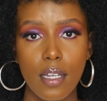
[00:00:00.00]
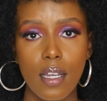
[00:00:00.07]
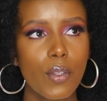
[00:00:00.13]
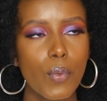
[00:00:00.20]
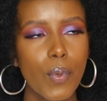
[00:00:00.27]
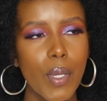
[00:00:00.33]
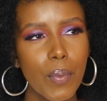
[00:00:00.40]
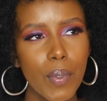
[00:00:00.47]

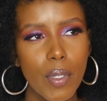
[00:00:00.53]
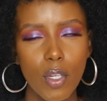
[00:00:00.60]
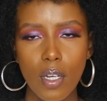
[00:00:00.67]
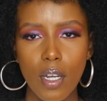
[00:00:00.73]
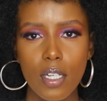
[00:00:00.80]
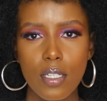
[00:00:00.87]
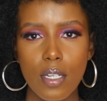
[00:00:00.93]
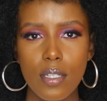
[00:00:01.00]
The way we
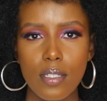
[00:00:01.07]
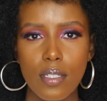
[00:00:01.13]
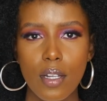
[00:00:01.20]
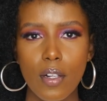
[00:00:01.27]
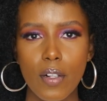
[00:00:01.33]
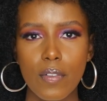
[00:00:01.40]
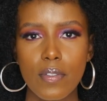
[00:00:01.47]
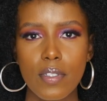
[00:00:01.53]
look at
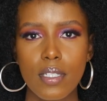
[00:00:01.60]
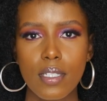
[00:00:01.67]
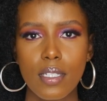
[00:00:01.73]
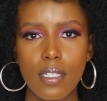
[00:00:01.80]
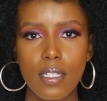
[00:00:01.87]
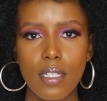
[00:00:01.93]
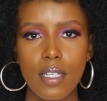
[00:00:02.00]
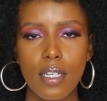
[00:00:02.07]
ourselves
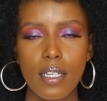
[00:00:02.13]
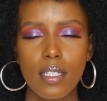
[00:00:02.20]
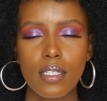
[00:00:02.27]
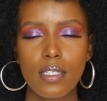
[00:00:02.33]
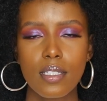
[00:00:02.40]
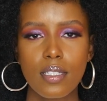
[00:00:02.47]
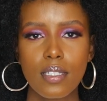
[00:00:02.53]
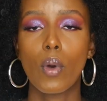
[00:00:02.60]

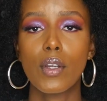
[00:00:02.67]
is